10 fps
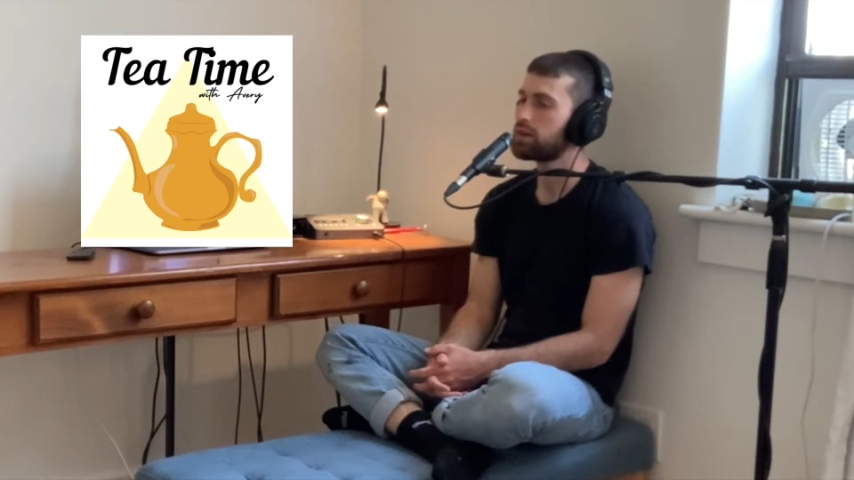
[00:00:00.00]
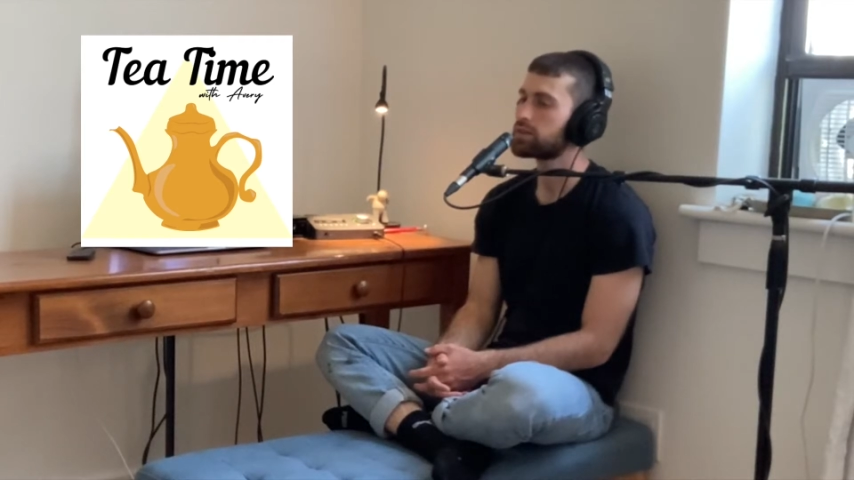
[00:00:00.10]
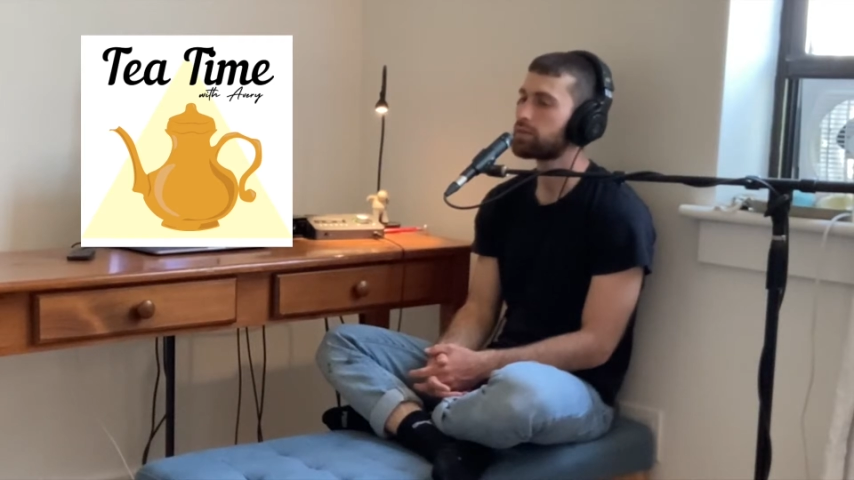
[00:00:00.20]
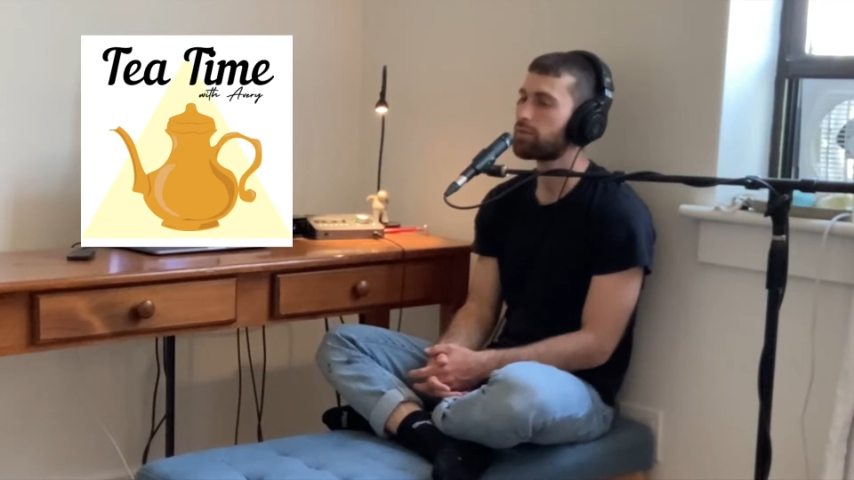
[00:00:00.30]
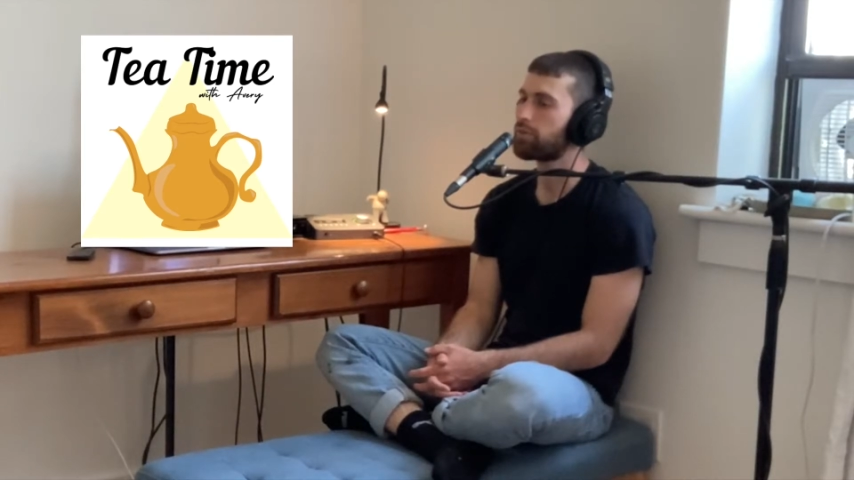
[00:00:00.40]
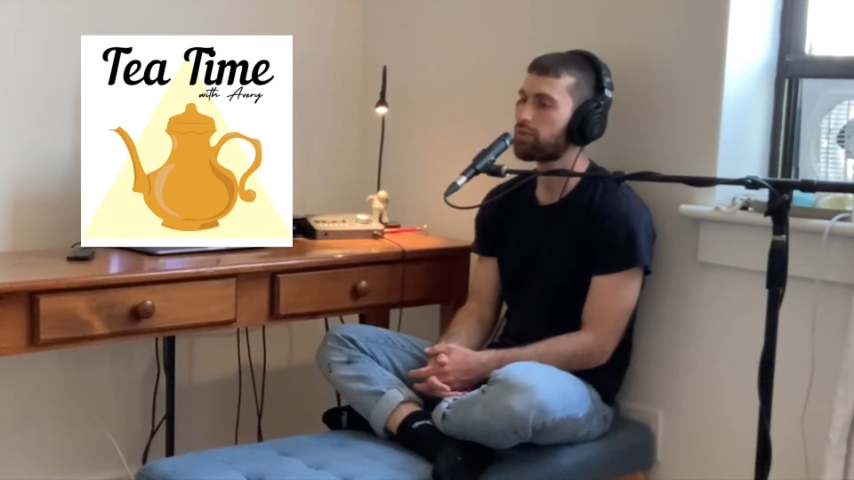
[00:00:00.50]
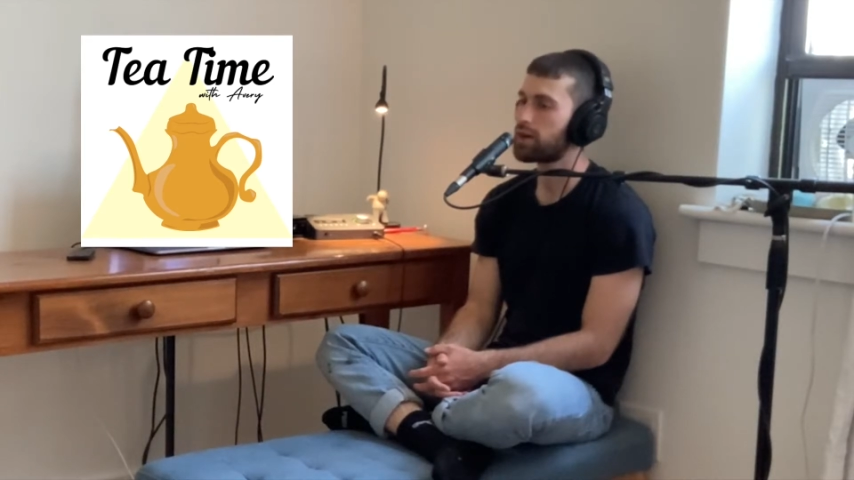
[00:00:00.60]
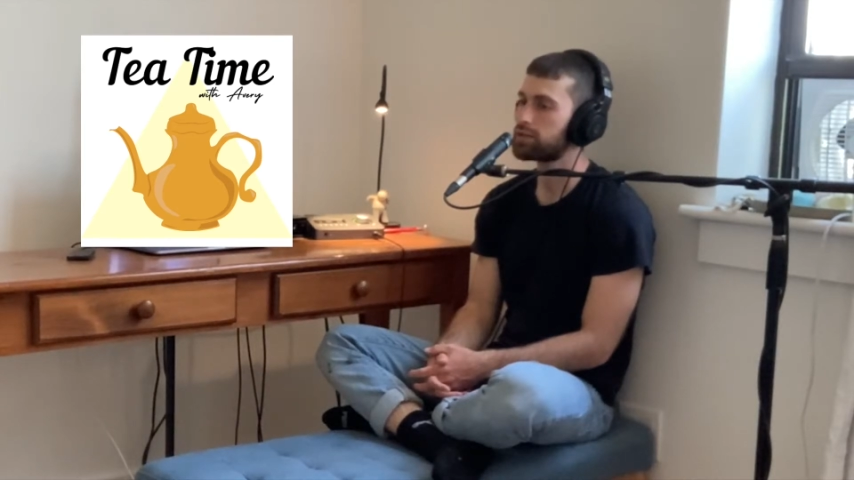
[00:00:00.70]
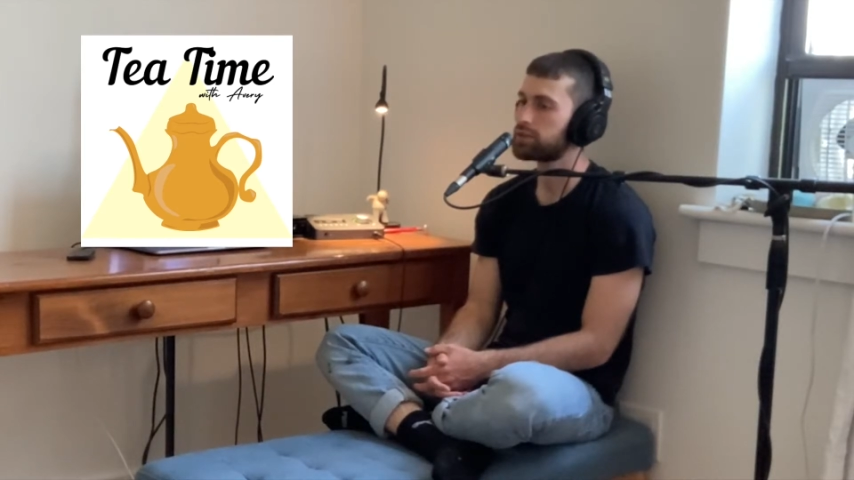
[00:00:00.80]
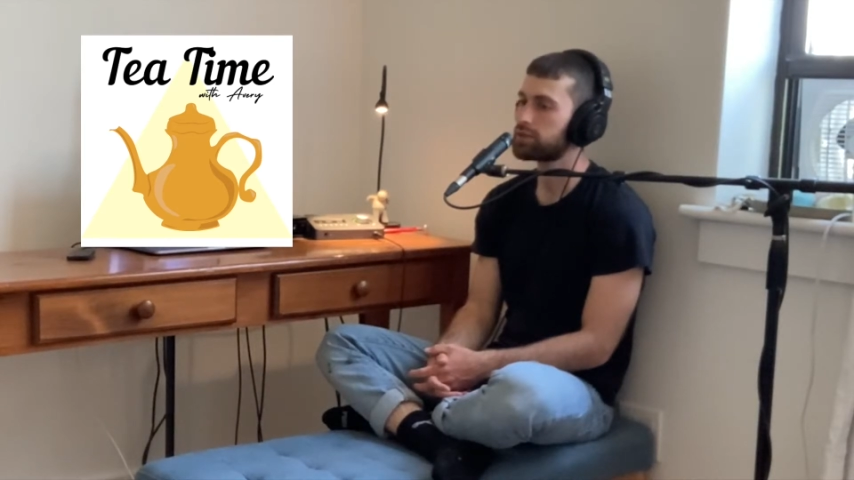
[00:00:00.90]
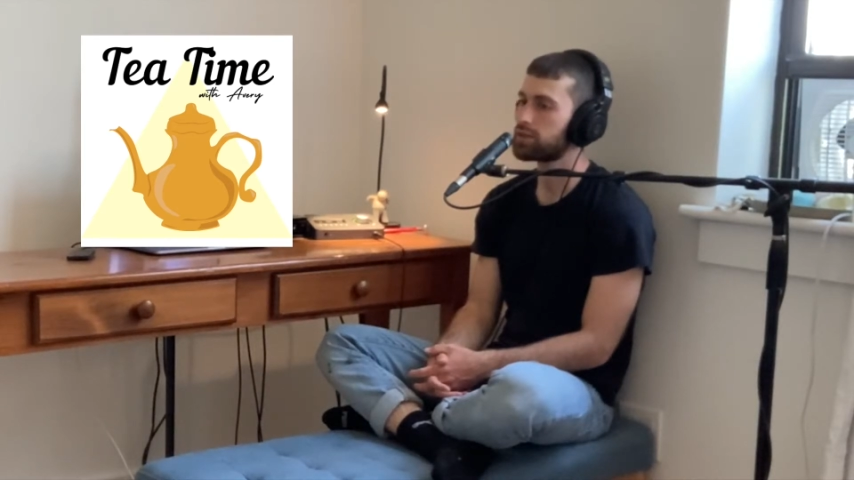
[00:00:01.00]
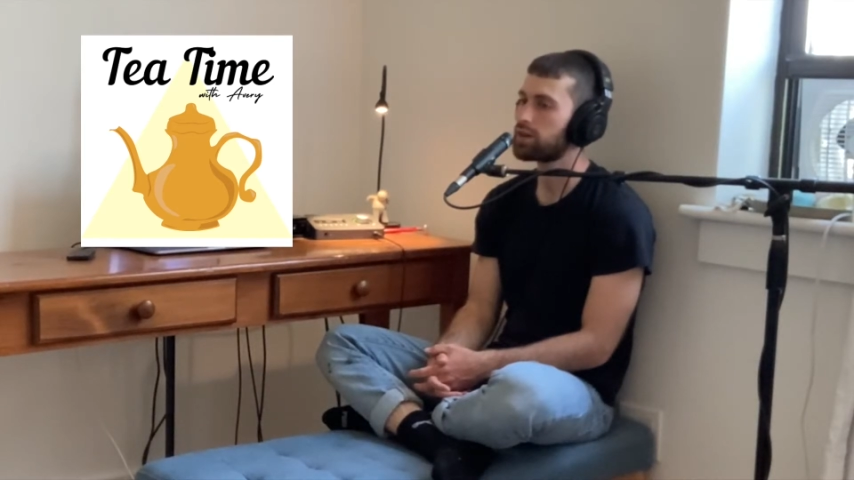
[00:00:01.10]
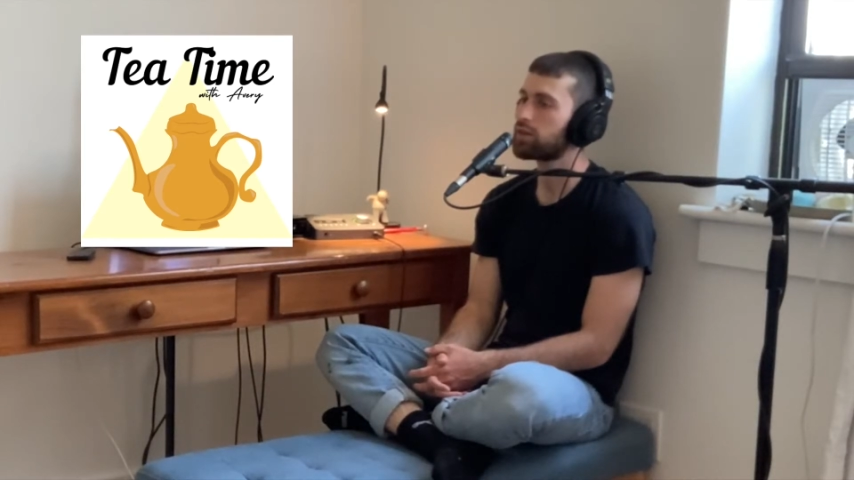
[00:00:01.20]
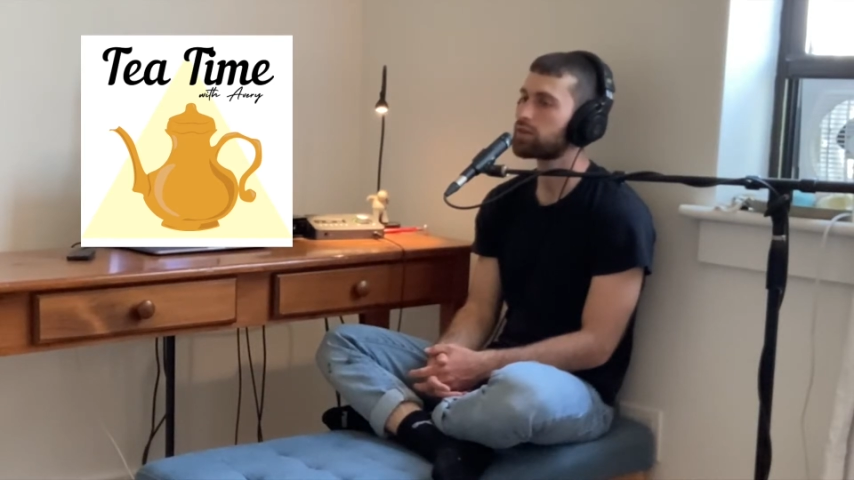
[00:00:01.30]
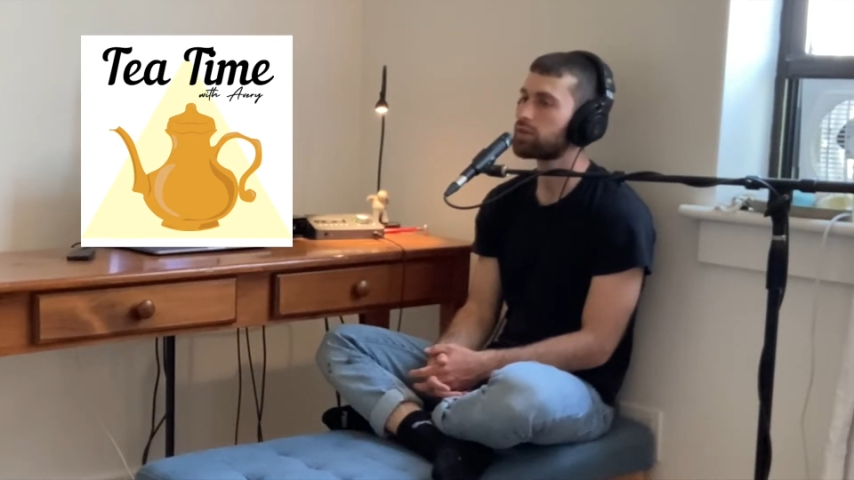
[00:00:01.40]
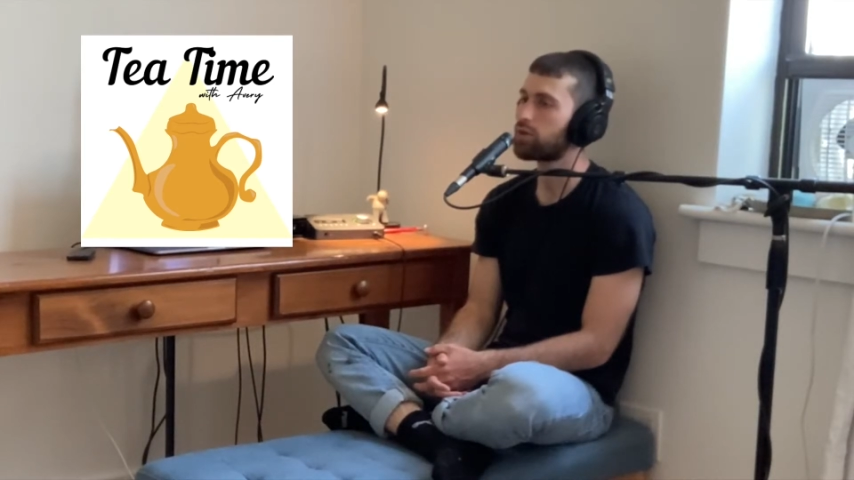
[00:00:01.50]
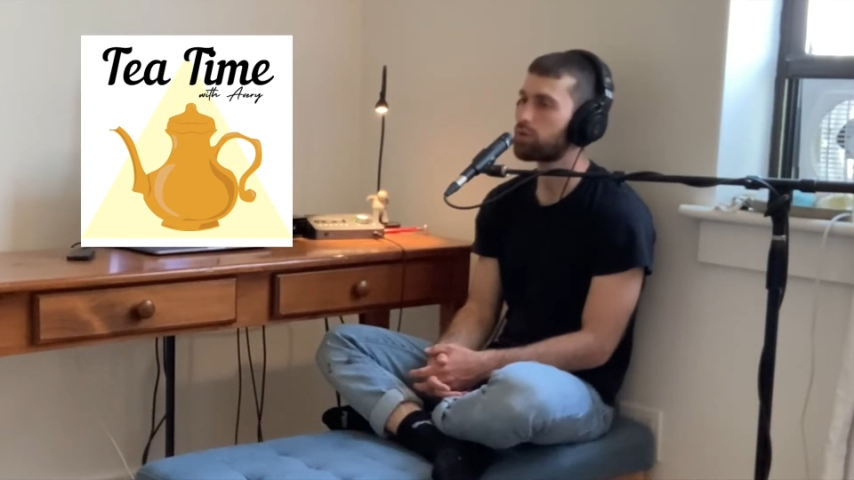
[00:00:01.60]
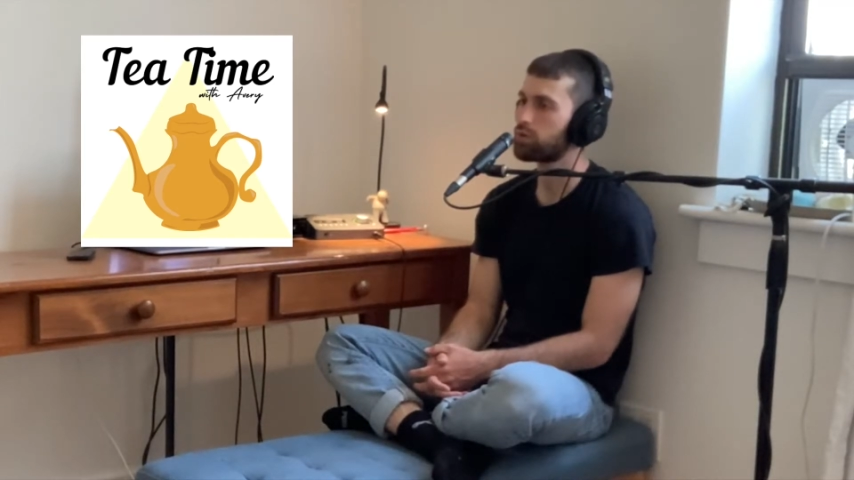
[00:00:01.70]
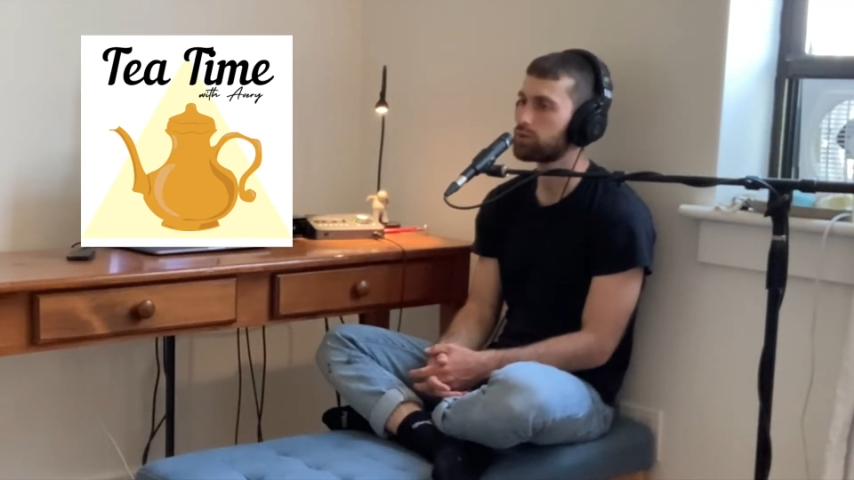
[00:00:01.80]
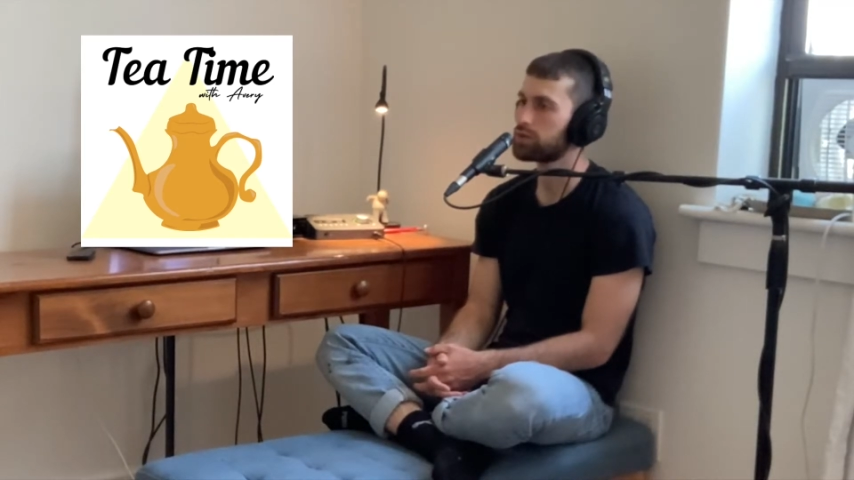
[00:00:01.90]
some fresh,
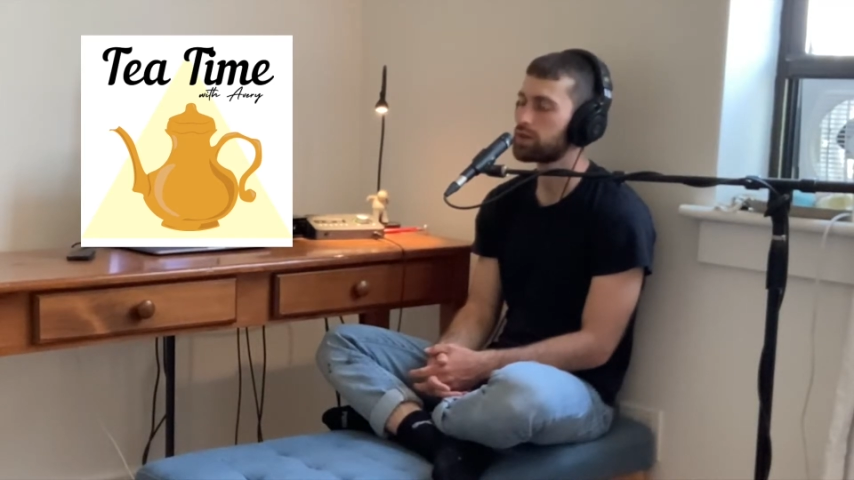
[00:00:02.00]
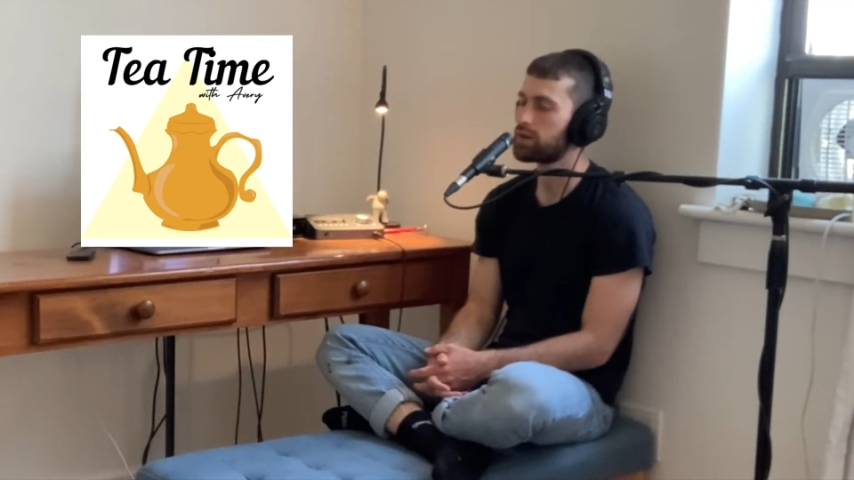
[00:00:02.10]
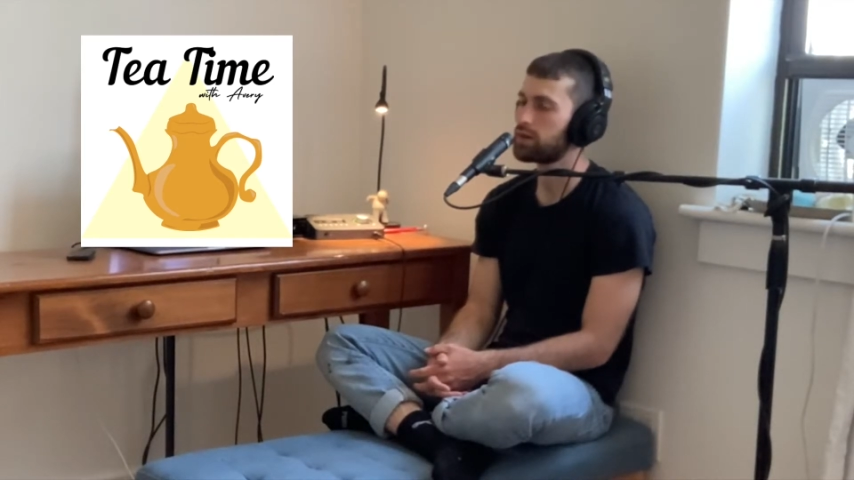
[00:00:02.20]
cold